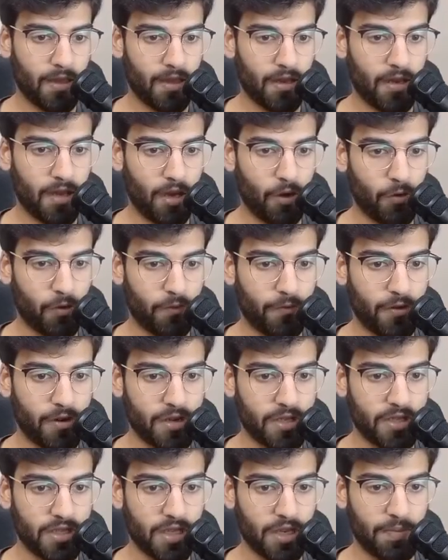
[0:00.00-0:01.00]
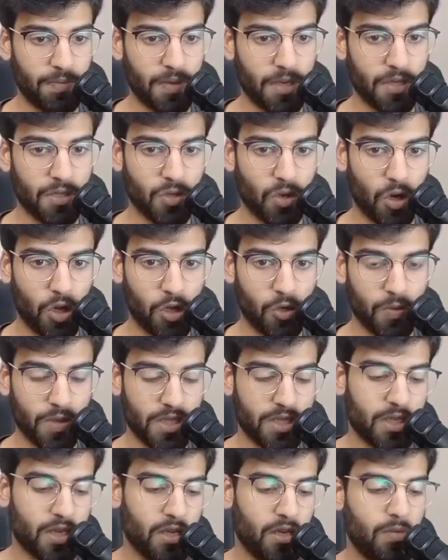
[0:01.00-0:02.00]
Now the first step is
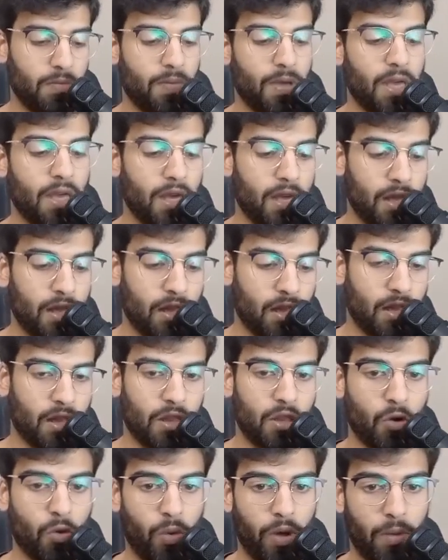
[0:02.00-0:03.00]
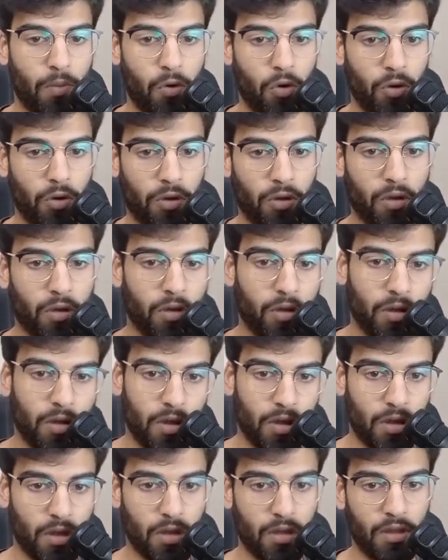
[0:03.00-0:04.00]
always going to be the webhook.
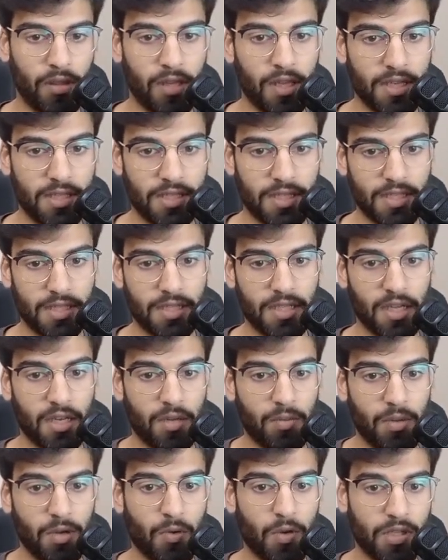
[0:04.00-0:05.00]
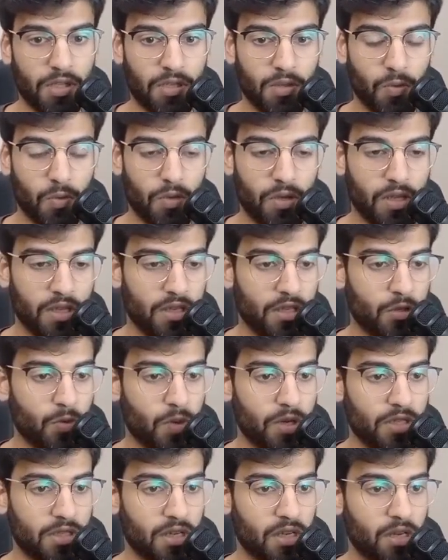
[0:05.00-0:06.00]
This is
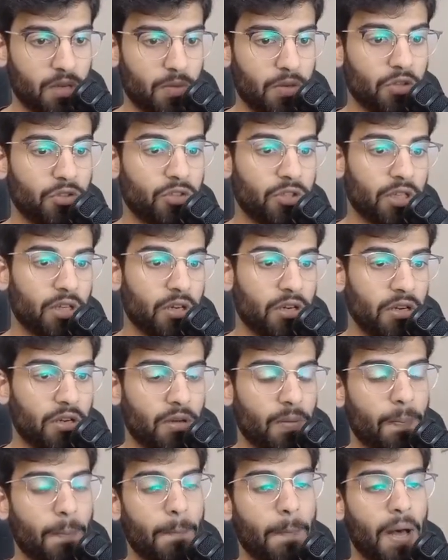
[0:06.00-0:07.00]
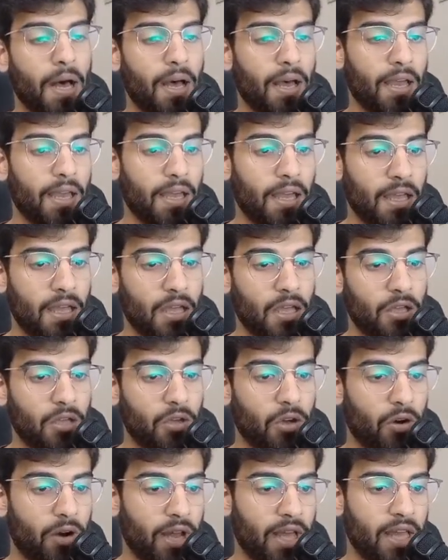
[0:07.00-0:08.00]
what's going to be triggered by
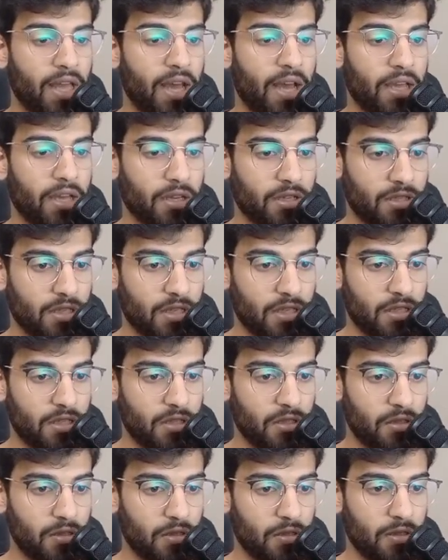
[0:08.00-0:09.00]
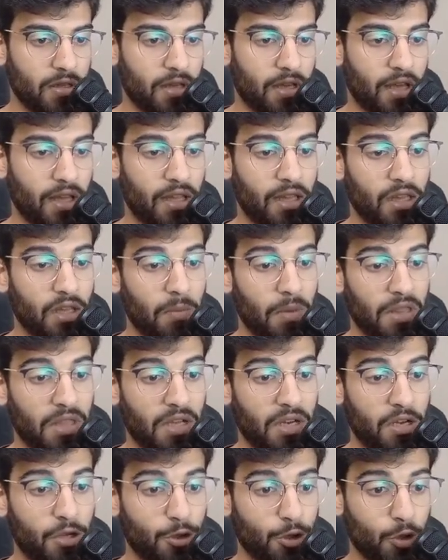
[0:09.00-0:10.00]
your AI assistant, and the
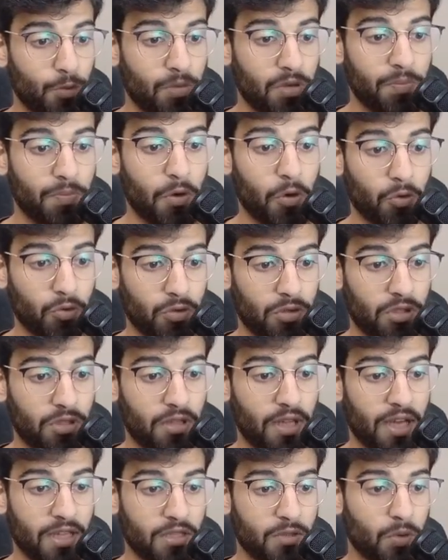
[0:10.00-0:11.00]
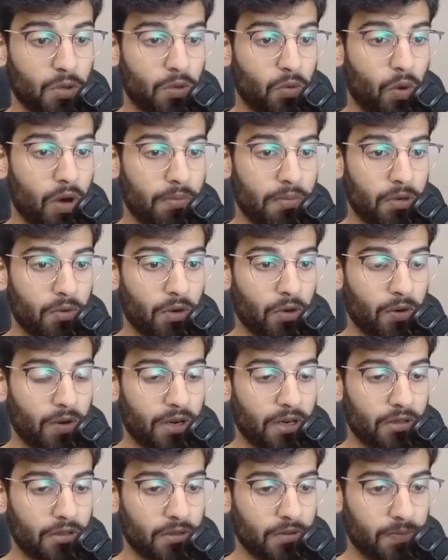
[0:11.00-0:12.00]
method should be post. That's what Vapi
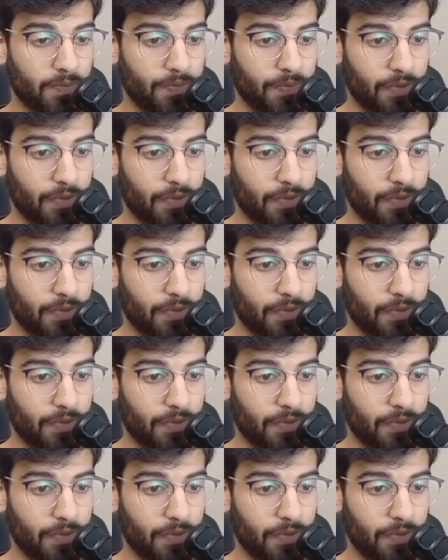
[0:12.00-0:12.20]
requires.